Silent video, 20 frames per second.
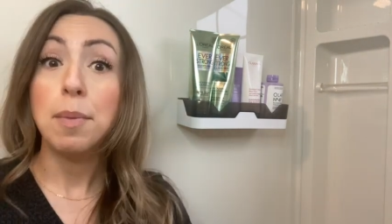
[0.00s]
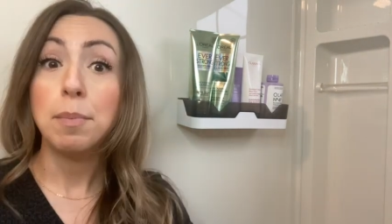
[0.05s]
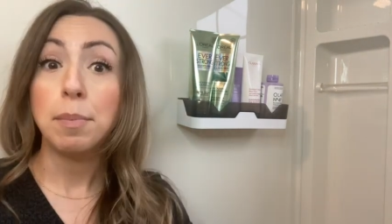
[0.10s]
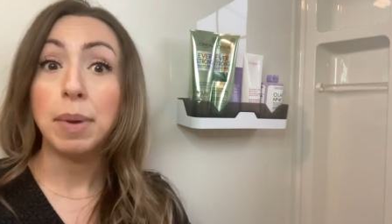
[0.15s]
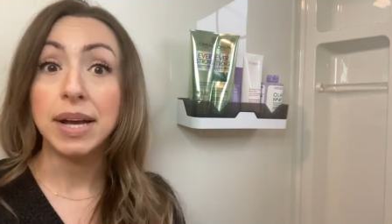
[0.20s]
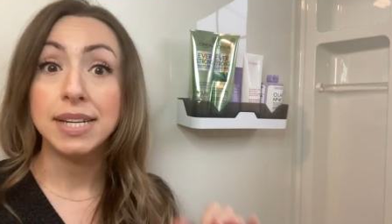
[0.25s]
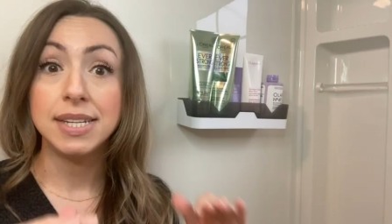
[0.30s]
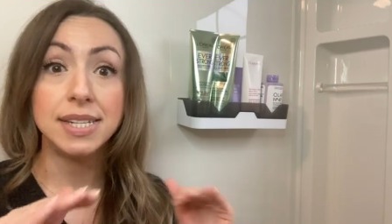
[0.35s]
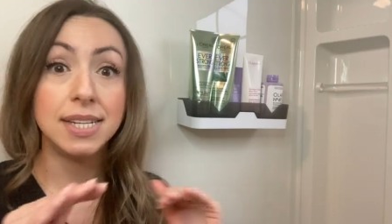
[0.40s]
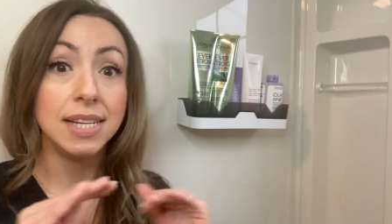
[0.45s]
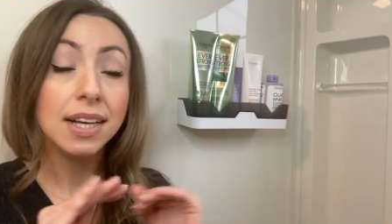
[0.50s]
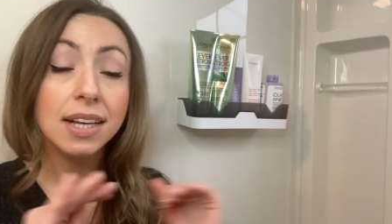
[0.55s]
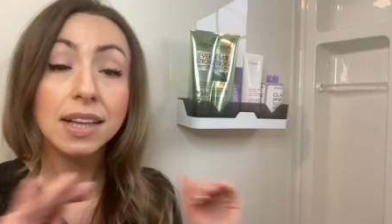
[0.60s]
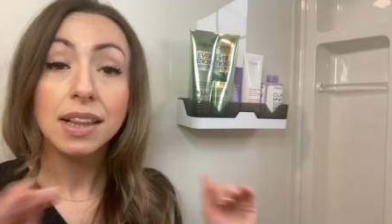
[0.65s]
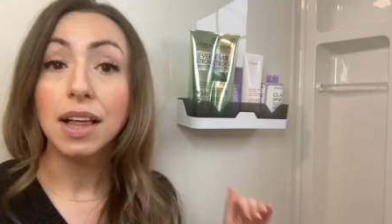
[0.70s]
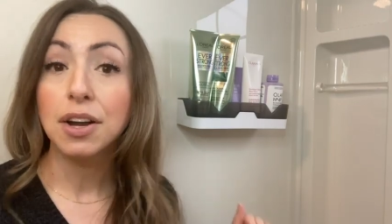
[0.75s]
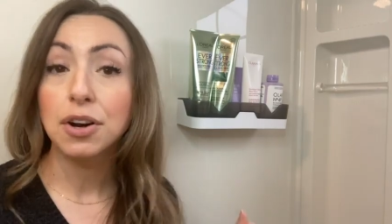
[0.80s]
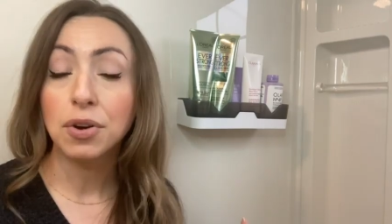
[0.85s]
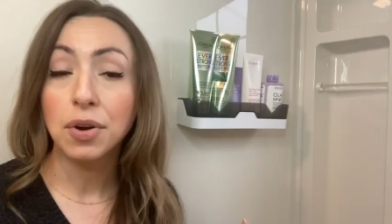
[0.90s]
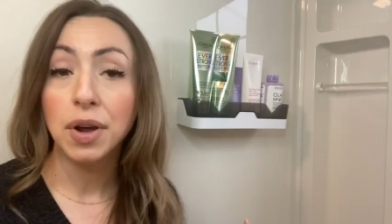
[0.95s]
by
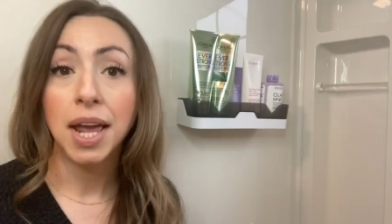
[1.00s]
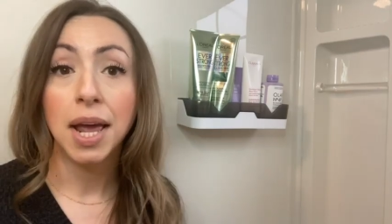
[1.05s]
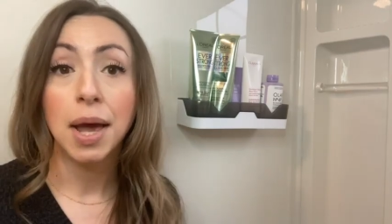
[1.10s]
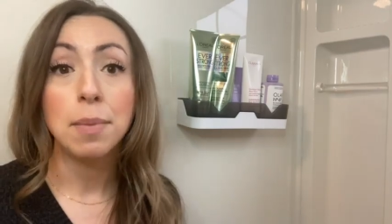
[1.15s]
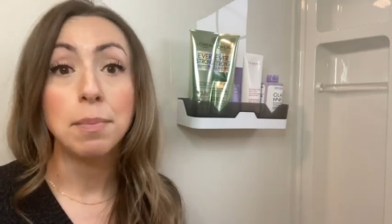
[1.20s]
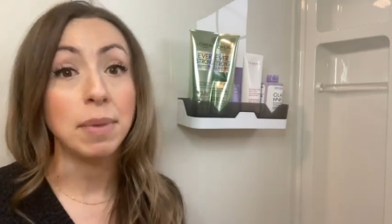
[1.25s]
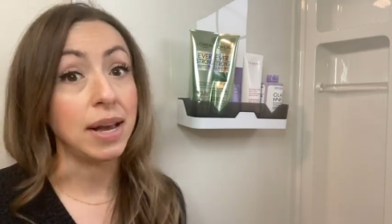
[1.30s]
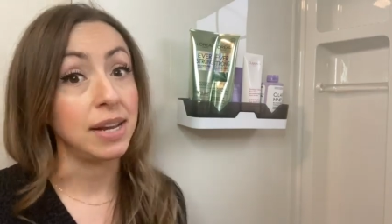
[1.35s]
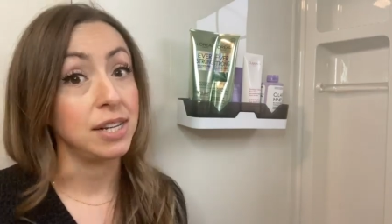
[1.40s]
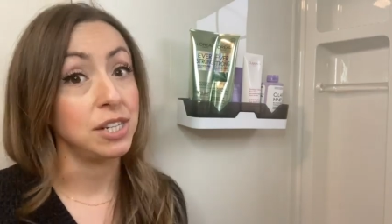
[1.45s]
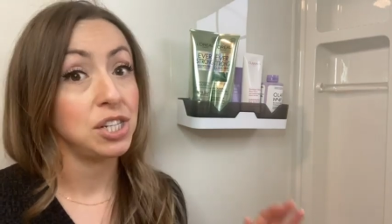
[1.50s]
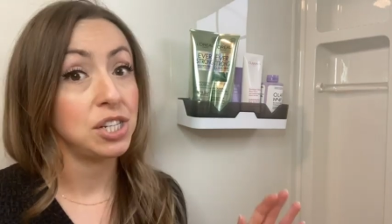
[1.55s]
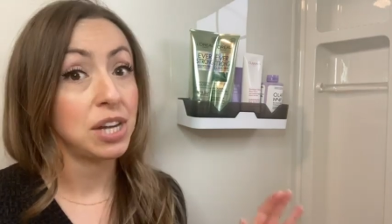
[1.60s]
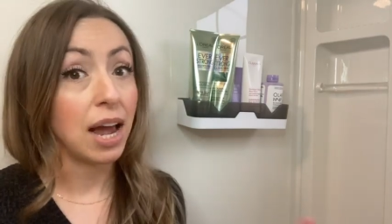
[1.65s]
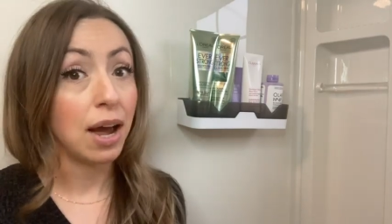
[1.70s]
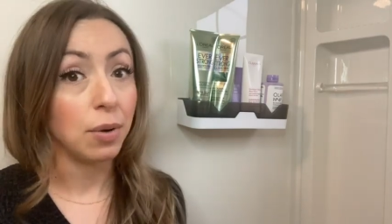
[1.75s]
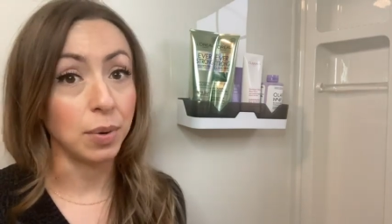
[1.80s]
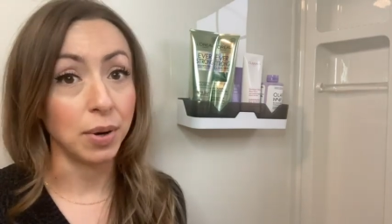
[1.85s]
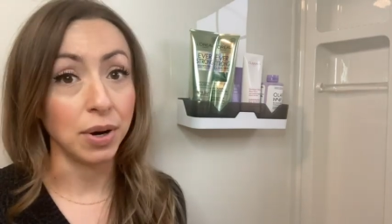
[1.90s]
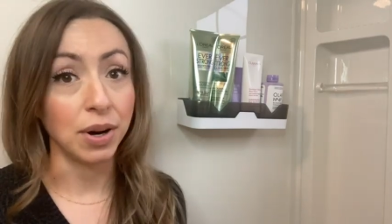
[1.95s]
decluttering my
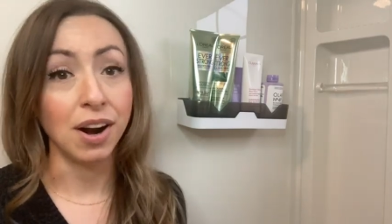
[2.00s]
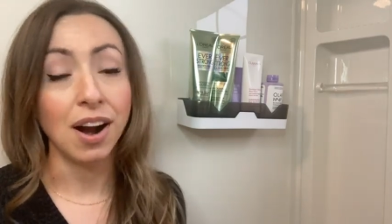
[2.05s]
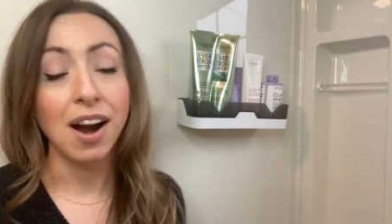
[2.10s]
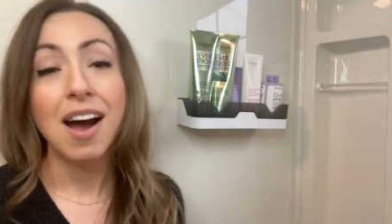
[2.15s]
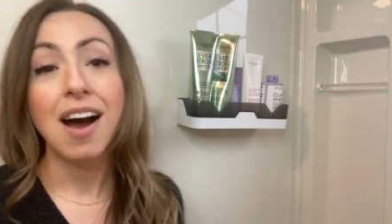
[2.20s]
shower